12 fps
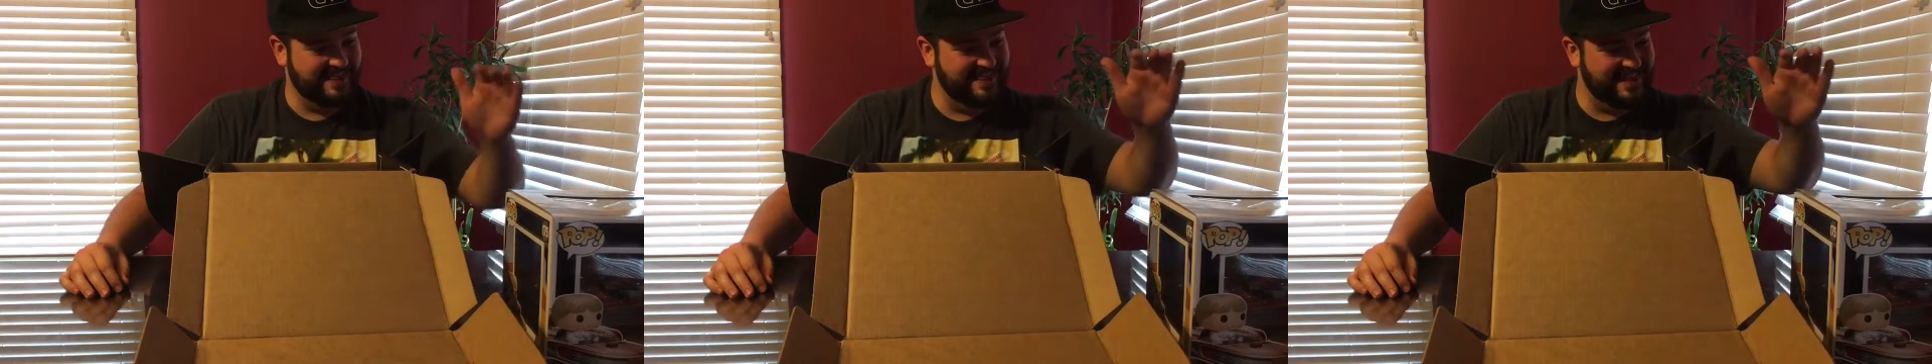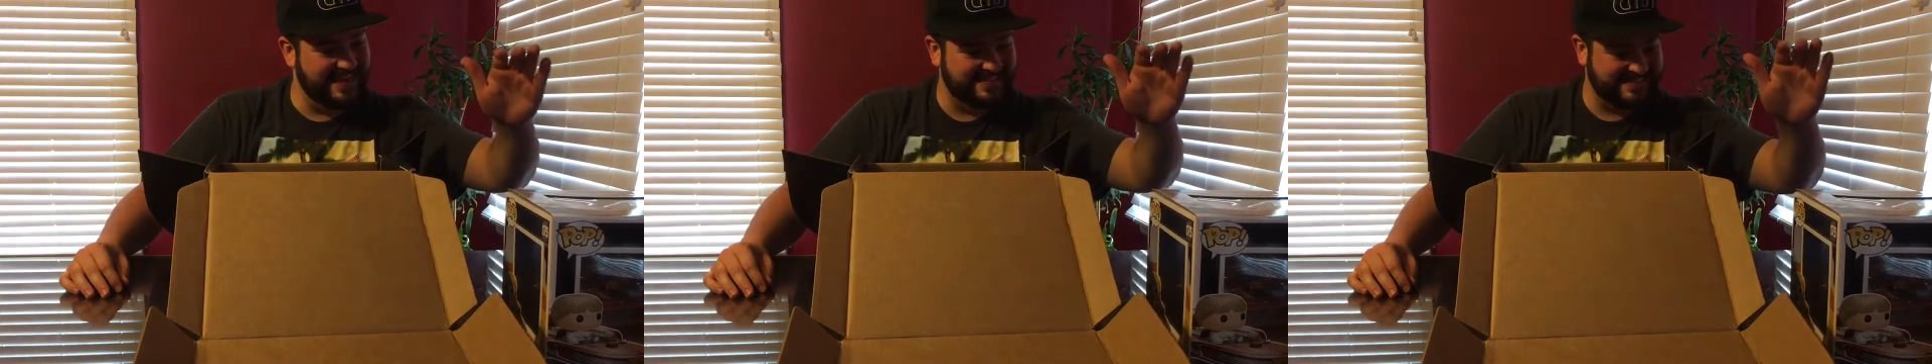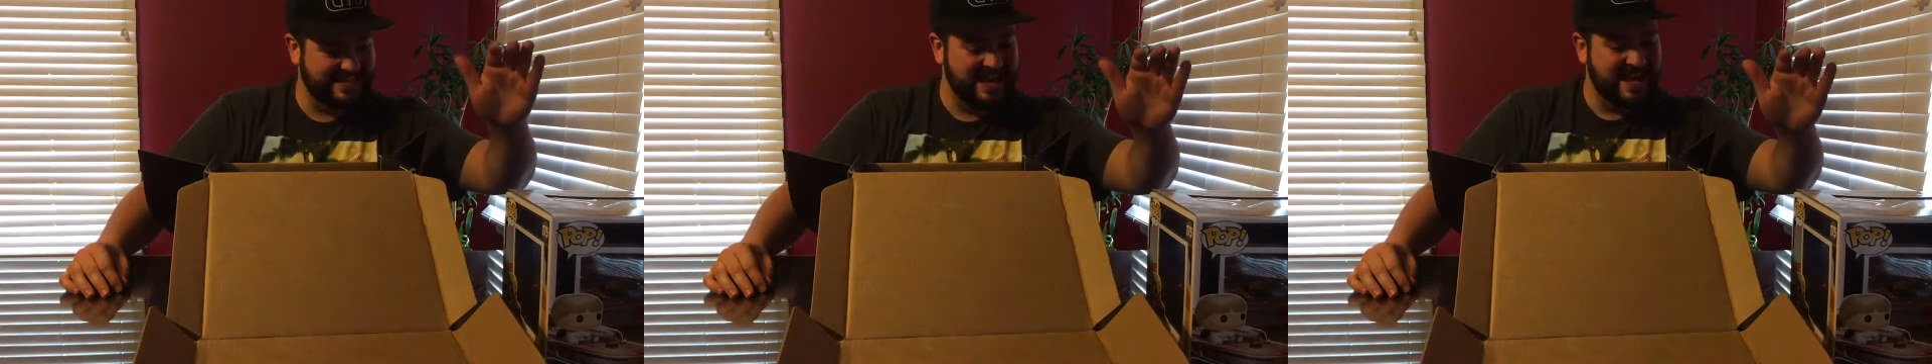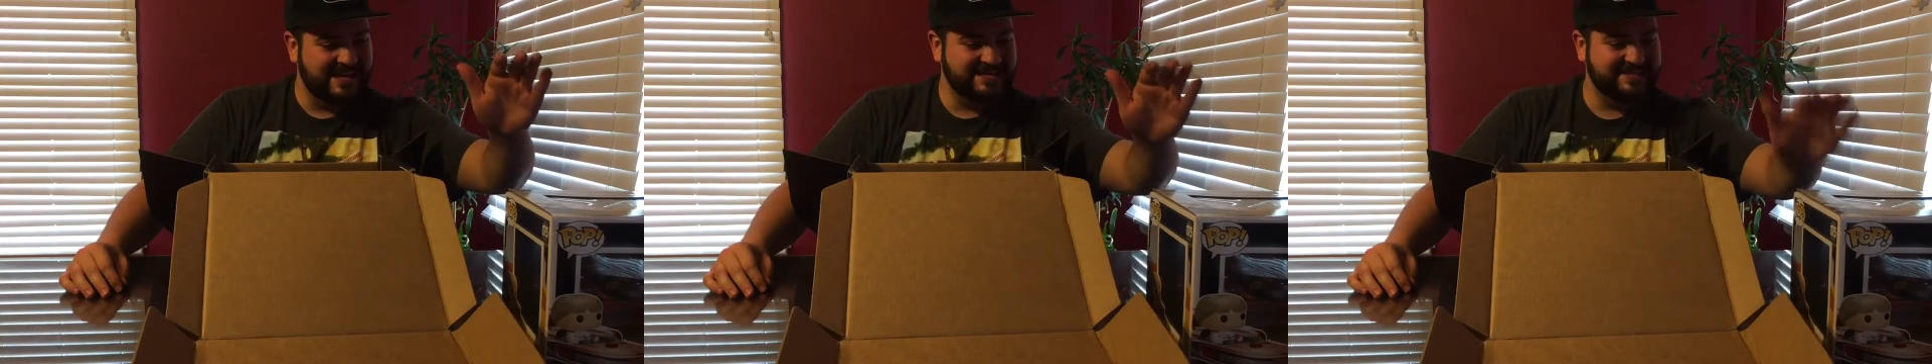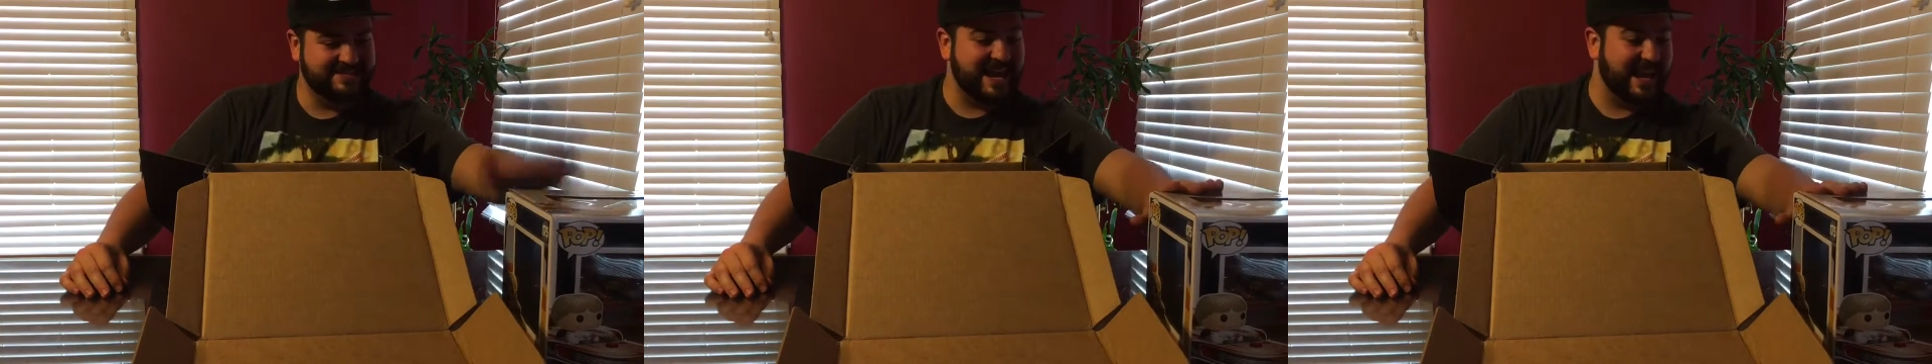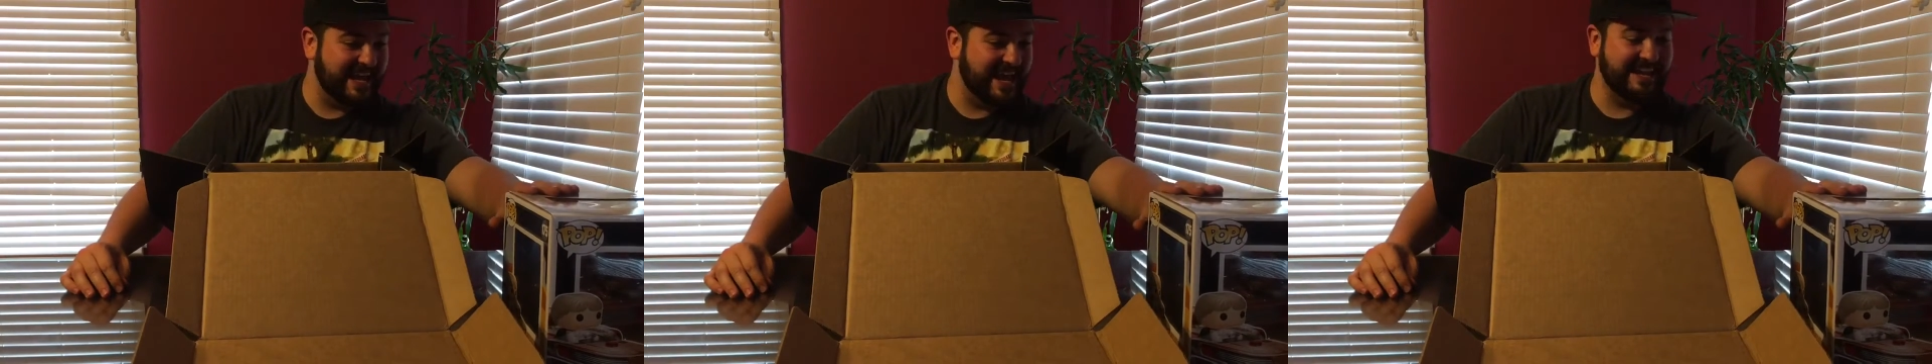this
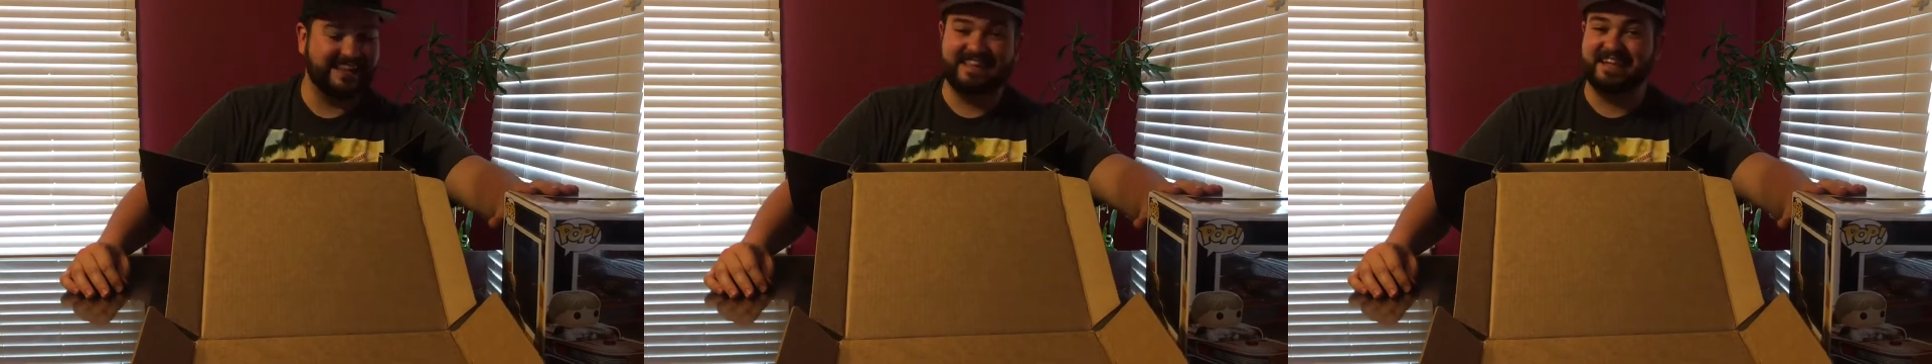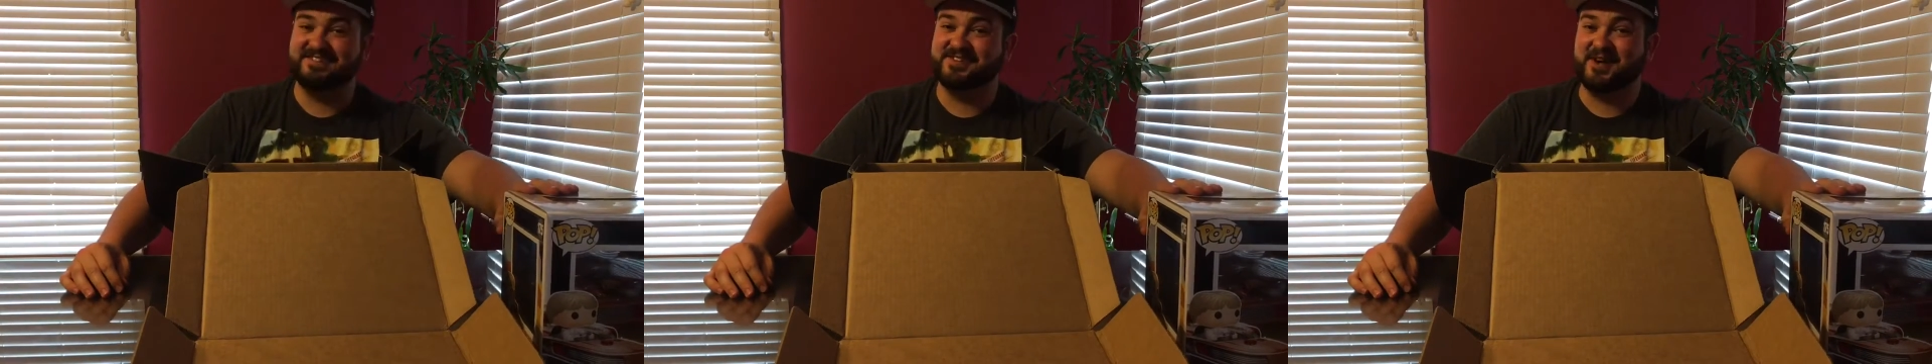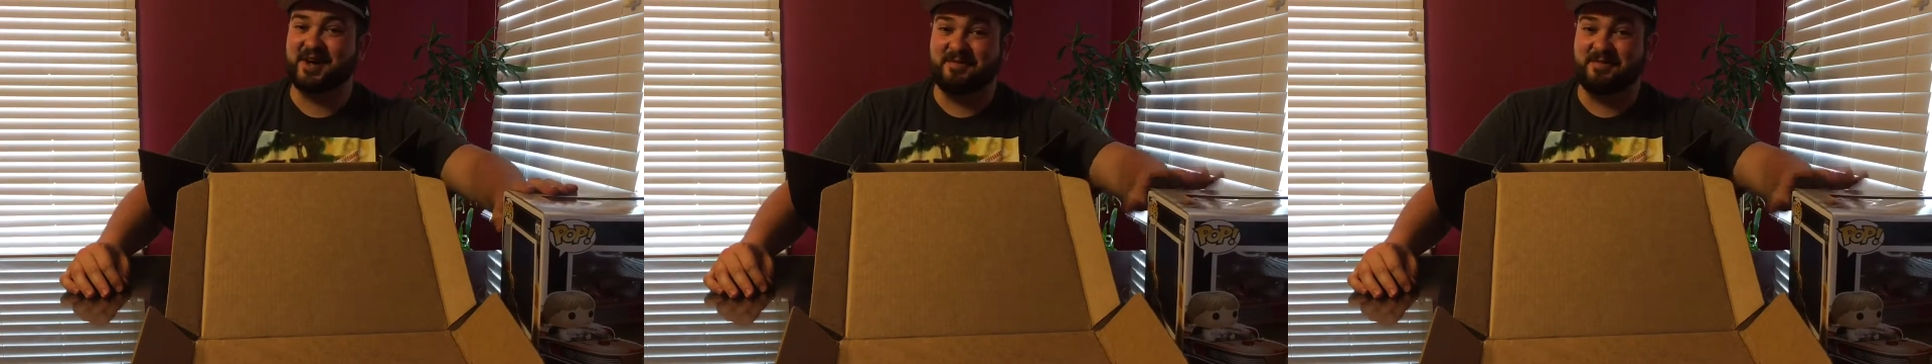gigantic thing took